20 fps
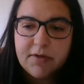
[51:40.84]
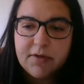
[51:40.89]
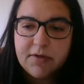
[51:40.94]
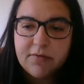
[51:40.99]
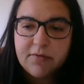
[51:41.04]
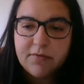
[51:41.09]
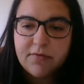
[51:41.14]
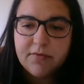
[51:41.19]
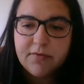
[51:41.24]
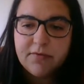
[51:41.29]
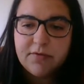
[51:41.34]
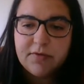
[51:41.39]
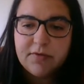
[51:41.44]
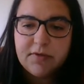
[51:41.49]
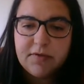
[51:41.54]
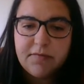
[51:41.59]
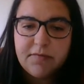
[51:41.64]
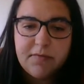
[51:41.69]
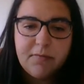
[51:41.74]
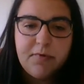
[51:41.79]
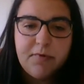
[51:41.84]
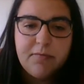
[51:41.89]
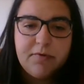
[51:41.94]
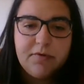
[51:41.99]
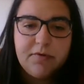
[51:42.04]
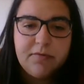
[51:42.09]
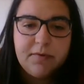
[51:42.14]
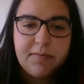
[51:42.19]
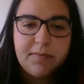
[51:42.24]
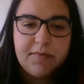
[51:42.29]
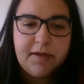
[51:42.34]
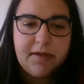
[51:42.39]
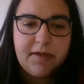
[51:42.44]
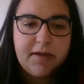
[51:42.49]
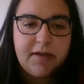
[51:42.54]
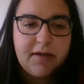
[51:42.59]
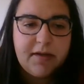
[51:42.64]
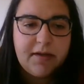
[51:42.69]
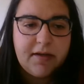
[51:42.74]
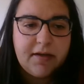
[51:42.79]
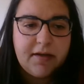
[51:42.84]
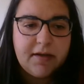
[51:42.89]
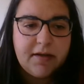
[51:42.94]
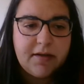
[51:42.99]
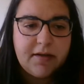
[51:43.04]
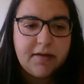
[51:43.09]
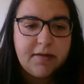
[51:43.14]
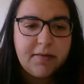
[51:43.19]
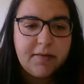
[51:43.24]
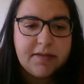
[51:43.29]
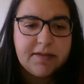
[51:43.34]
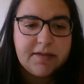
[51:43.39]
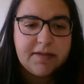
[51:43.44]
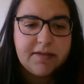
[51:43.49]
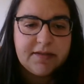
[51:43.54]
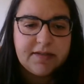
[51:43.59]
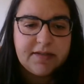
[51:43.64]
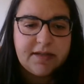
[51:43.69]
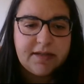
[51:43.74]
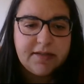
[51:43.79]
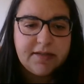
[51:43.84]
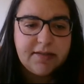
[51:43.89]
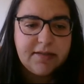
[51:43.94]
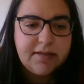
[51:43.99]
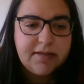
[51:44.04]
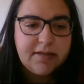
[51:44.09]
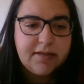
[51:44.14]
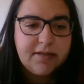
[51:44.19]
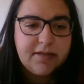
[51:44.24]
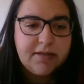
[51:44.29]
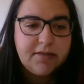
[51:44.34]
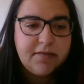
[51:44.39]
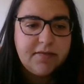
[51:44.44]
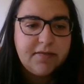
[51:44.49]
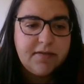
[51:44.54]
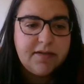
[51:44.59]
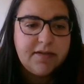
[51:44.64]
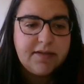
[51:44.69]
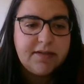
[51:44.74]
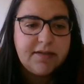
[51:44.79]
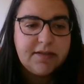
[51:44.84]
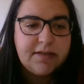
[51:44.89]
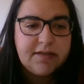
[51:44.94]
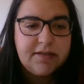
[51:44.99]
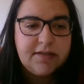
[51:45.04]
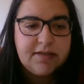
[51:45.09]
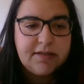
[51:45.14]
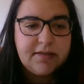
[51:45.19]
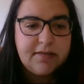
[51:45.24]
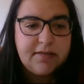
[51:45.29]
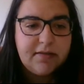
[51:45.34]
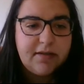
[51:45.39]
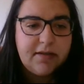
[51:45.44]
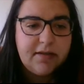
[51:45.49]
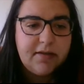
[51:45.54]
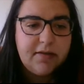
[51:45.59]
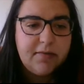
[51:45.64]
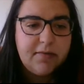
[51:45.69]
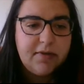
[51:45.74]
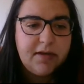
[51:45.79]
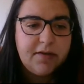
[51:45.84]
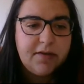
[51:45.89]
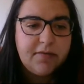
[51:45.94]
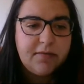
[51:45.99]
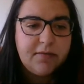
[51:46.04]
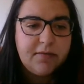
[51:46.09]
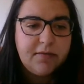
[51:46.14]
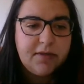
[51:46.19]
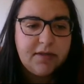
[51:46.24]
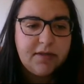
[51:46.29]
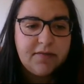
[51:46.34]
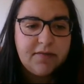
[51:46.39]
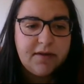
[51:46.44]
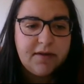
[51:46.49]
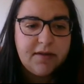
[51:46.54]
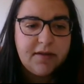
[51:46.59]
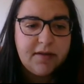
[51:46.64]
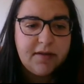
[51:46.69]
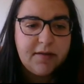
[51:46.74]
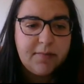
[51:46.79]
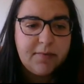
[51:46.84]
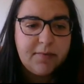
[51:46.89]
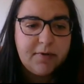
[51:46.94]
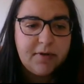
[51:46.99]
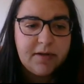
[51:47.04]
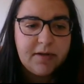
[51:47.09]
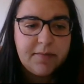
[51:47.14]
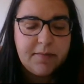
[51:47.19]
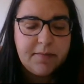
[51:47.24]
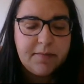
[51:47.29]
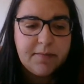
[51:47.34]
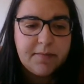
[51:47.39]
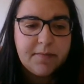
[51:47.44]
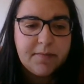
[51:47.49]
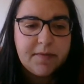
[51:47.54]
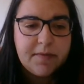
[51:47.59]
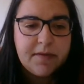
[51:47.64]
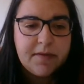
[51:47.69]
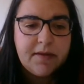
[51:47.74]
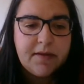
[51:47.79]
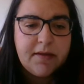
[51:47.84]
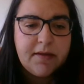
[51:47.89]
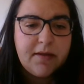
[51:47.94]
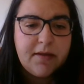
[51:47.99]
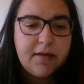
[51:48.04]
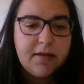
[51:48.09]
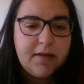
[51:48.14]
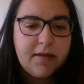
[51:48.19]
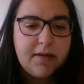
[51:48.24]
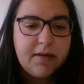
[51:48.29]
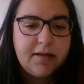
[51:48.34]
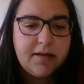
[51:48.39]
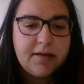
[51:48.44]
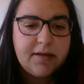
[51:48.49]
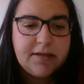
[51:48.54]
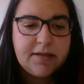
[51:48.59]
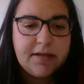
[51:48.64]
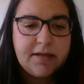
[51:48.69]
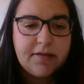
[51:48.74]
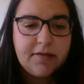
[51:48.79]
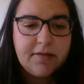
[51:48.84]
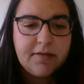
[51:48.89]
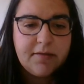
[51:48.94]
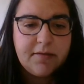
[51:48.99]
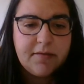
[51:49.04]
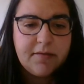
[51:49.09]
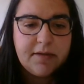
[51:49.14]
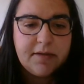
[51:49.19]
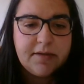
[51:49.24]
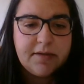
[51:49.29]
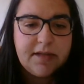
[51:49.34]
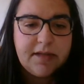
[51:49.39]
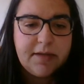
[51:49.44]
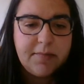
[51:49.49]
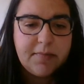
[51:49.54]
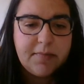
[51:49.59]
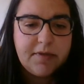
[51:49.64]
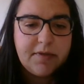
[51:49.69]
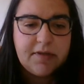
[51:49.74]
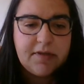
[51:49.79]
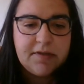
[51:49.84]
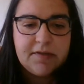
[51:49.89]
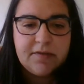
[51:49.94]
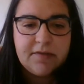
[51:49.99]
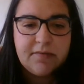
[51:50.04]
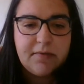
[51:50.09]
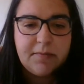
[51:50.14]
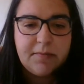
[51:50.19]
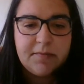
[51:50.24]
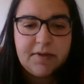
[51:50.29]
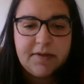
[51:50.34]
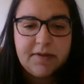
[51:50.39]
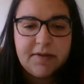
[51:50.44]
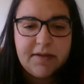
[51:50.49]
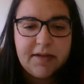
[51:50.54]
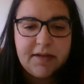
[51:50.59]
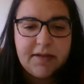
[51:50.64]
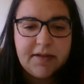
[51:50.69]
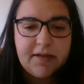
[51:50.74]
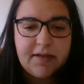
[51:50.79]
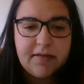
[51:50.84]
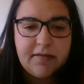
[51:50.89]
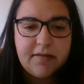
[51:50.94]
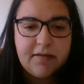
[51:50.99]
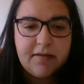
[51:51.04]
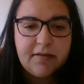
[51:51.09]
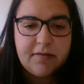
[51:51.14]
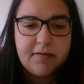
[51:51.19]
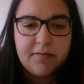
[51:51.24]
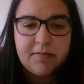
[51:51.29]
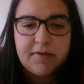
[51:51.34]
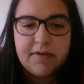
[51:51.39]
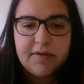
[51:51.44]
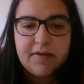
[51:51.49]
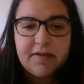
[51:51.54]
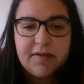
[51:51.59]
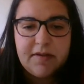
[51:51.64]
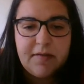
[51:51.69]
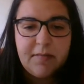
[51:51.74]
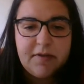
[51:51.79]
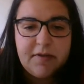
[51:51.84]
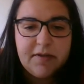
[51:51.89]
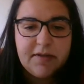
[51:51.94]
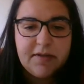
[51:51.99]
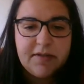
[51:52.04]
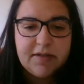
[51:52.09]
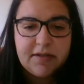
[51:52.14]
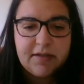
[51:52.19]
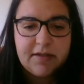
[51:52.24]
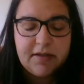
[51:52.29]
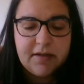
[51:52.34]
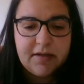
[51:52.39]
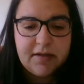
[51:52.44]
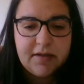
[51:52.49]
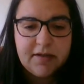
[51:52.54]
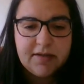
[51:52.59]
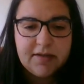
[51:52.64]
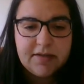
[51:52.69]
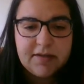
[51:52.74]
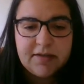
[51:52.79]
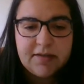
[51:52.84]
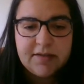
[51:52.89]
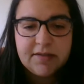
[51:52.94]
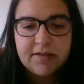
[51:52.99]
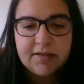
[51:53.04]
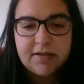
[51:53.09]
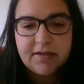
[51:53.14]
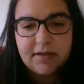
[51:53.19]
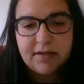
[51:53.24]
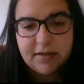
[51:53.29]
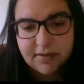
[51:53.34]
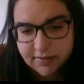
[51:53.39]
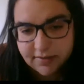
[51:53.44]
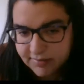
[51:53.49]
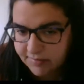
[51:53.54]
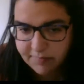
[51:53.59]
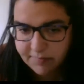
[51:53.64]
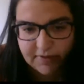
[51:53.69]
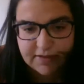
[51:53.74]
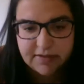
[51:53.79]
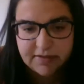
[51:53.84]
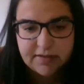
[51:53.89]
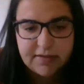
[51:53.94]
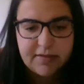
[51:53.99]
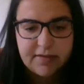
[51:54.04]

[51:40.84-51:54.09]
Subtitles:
use if we want to obtain the best results. So first is we have to identify the problem. Second step is to obtain the data, to obtain the images and the analyze image.